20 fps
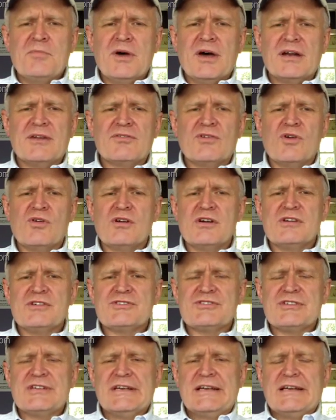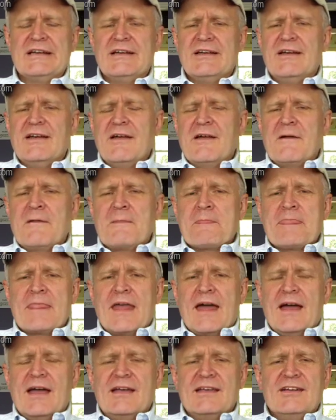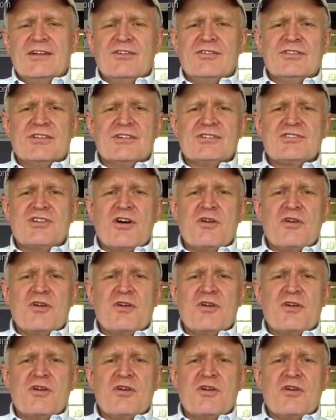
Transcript: But of course, there's